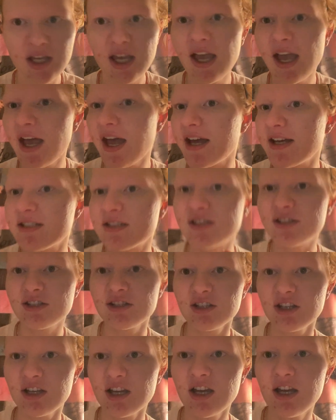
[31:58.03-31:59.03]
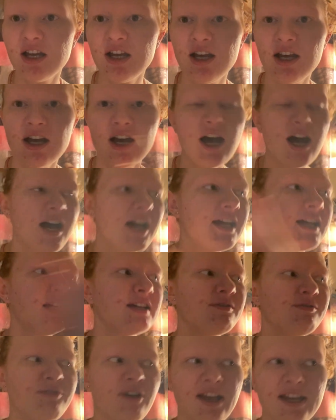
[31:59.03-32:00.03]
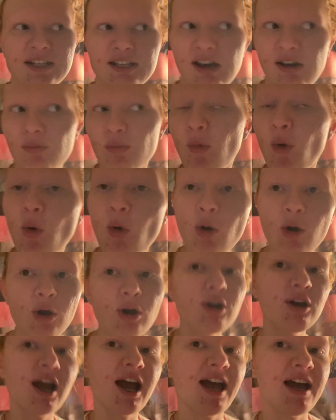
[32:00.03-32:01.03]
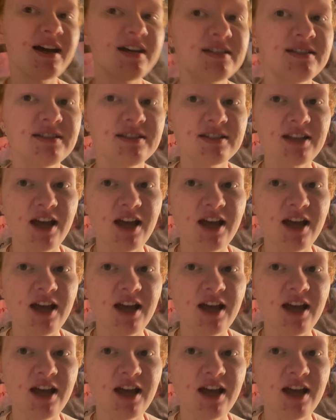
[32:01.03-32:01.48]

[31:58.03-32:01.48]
As I find out more, as